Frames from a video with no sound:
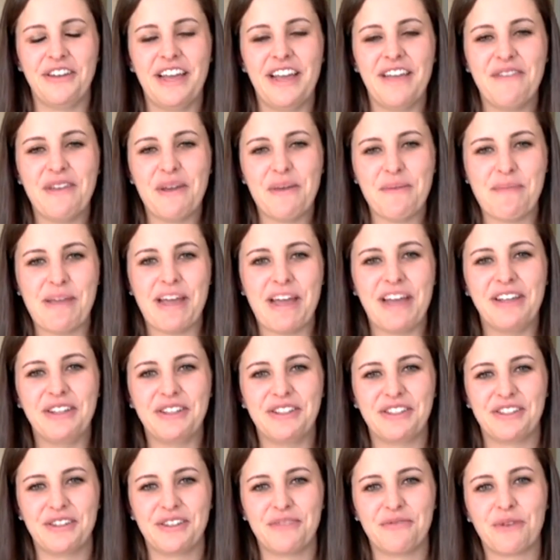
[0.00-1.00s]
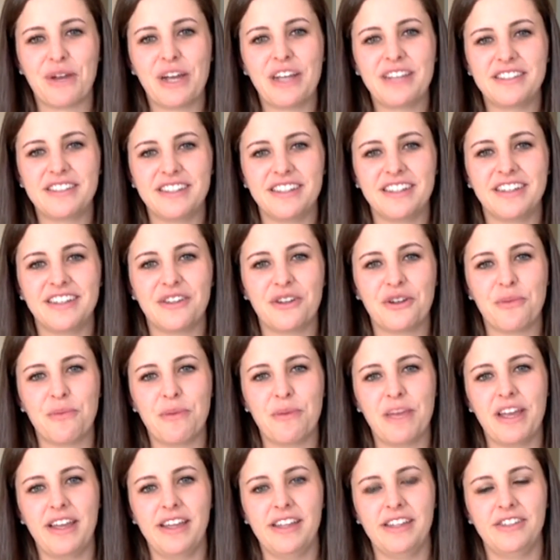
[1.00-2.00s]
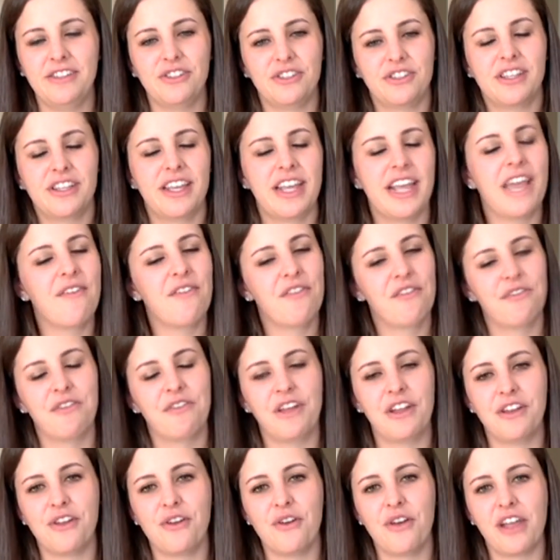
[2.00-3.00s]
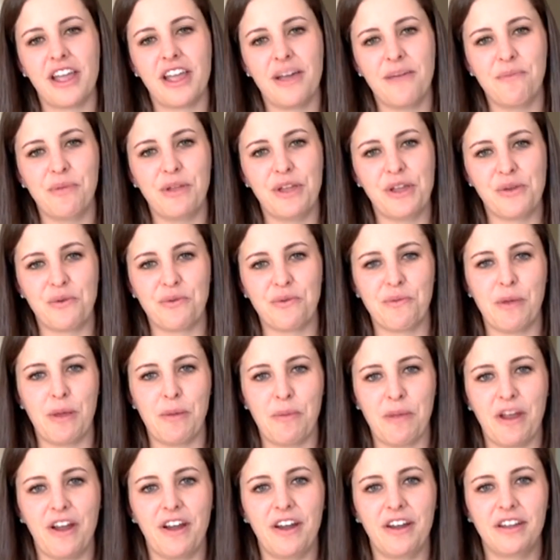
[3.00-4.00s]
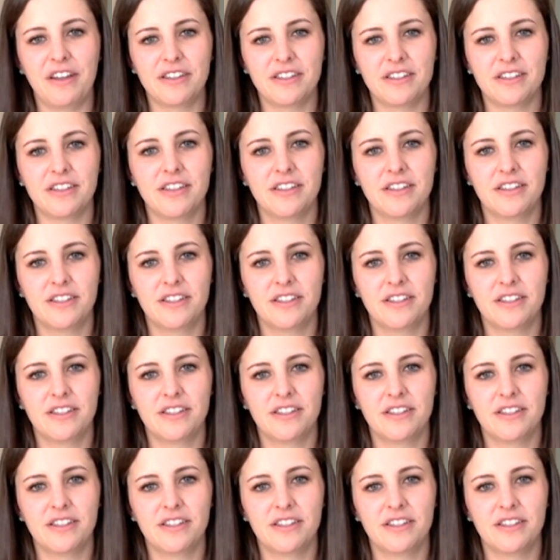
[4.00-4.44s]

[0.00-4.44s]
have that balance of resting a little bit and just like having fun going out and playing with my parents.